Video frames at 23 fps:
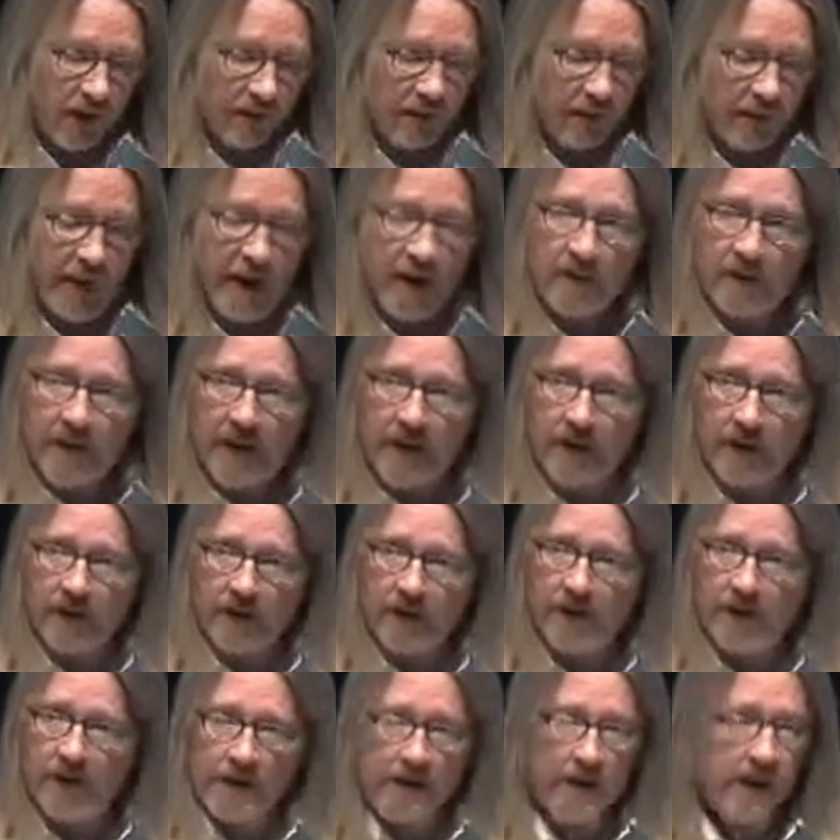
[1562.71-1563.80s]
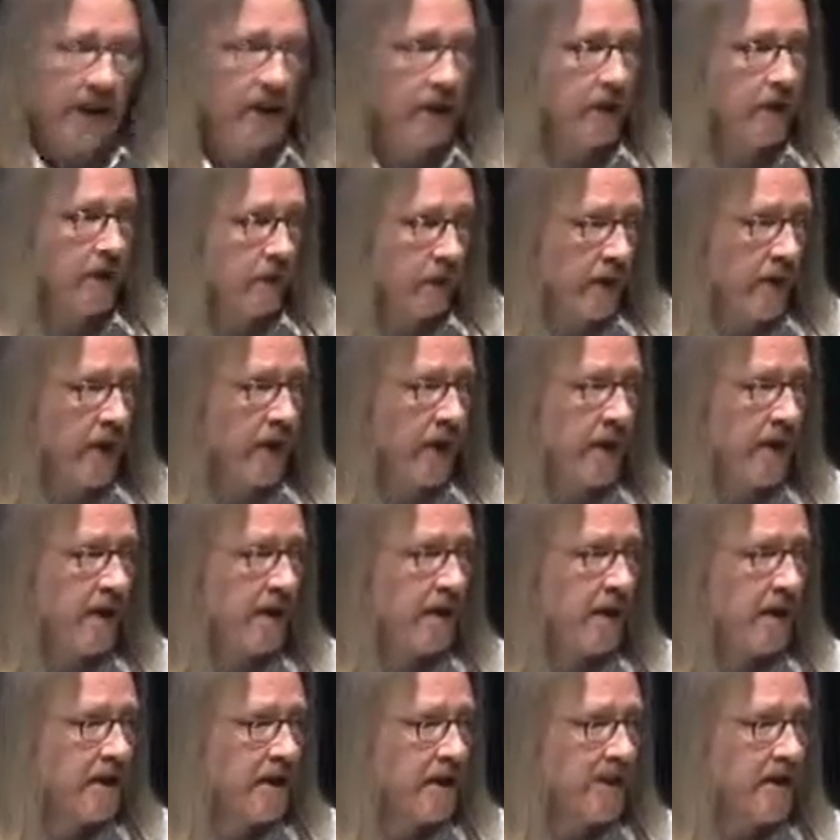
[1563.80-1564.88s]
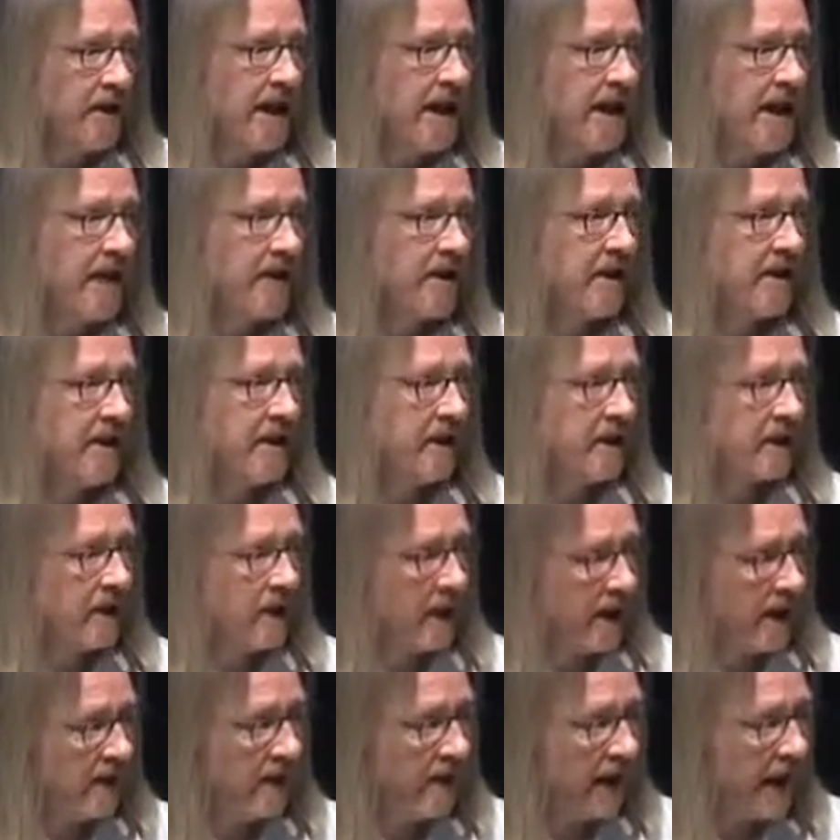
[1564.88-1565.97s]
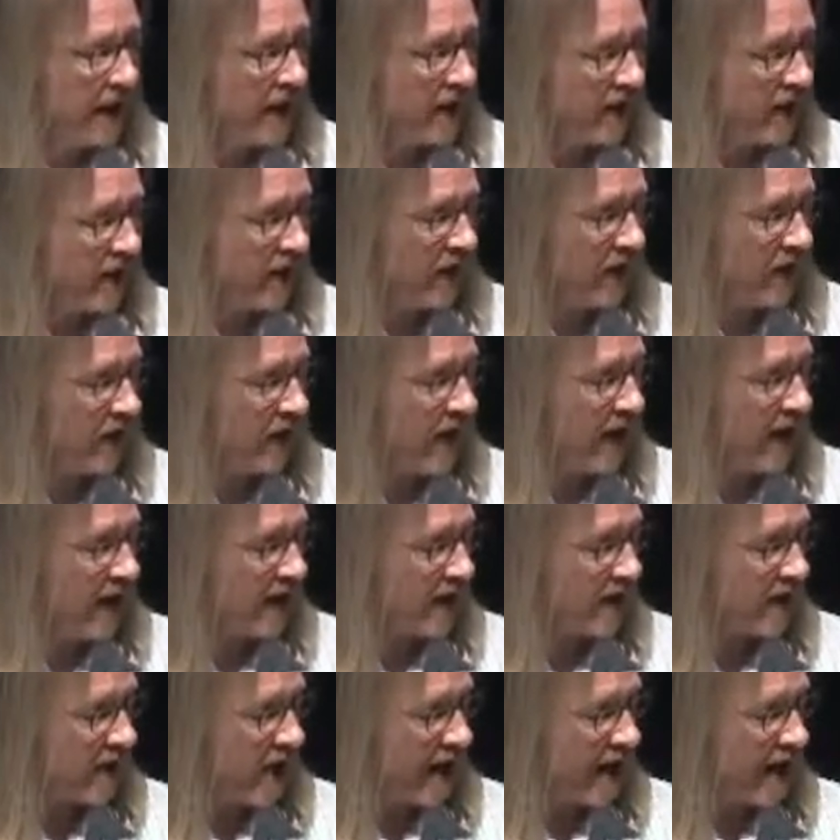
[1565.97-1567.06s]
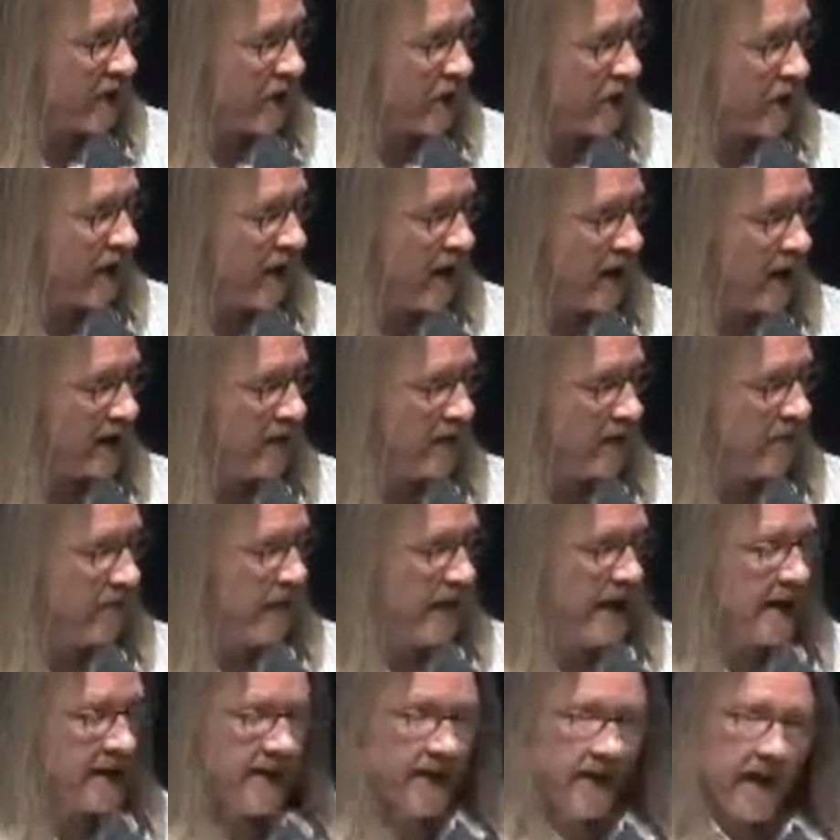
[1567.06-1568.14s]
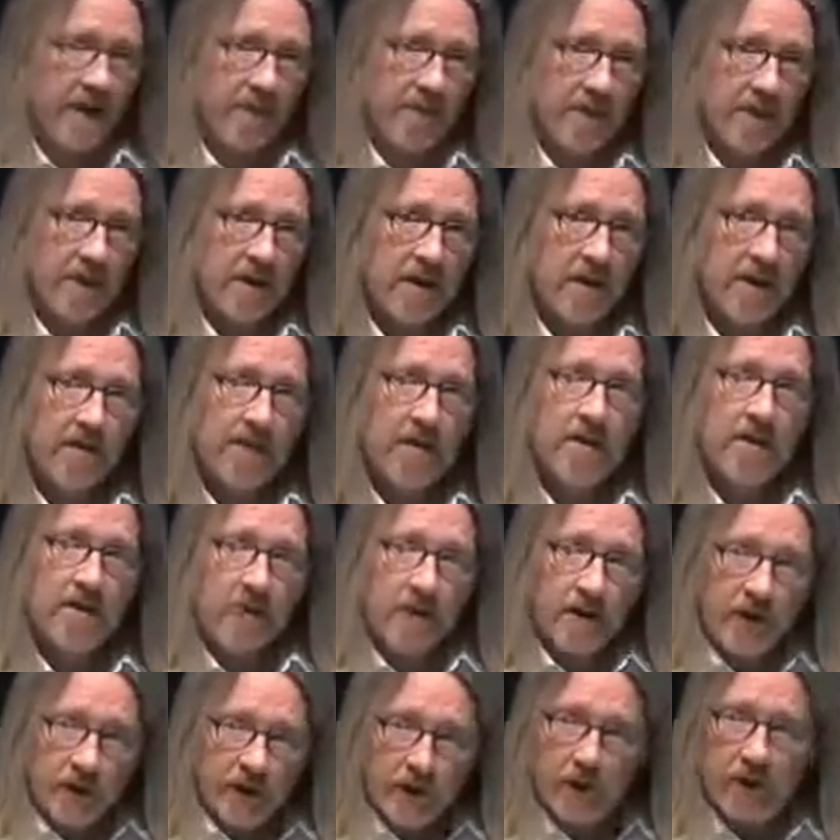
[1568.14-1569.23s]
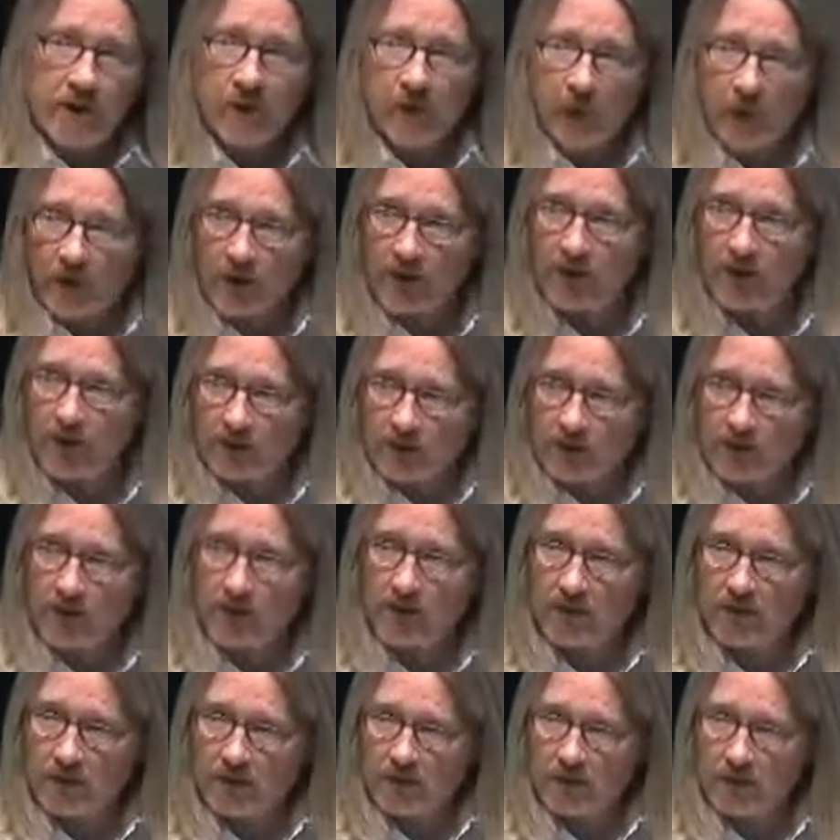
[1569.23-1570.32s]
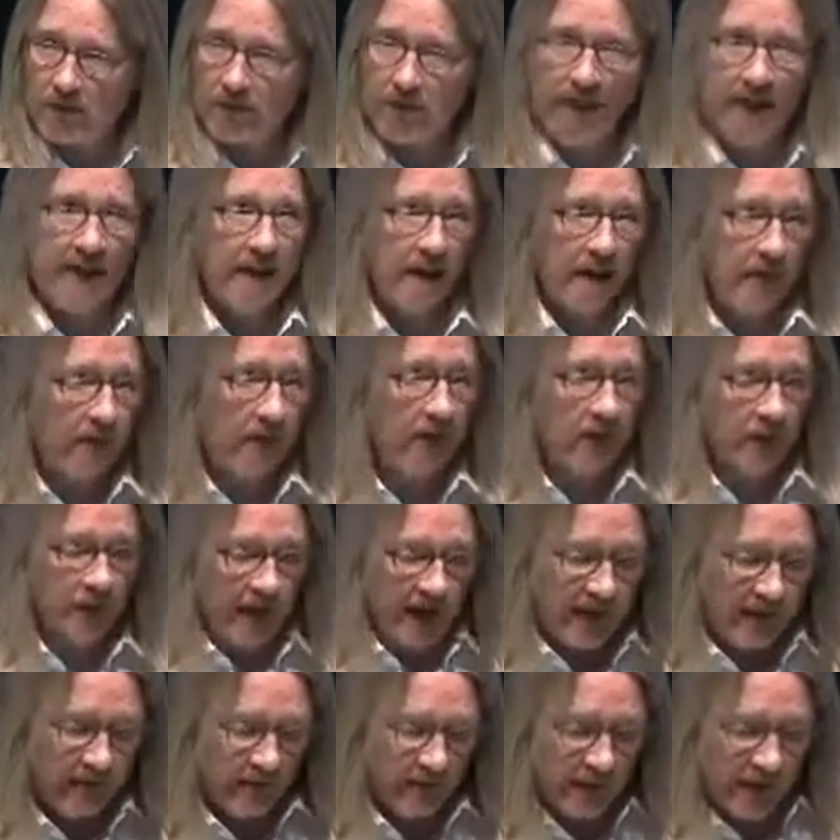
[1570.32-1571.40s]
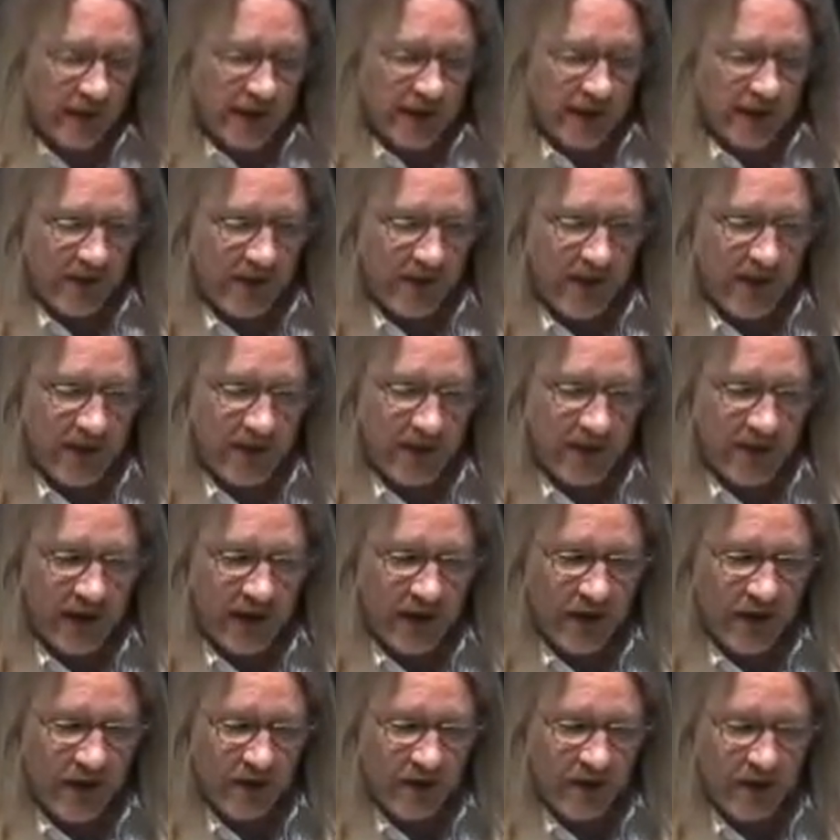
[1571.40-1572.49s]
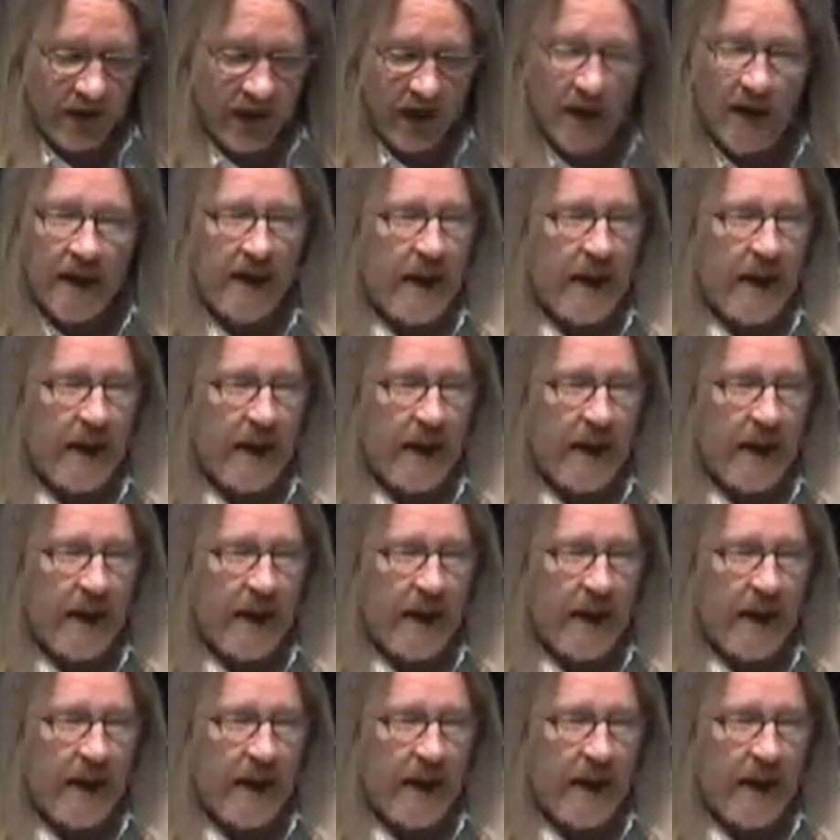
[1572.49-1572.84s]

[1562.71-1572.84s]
of biomedical engineers, really, to take these innovations in science like drugs and make them useful, make them so that everybody can take advantage of it.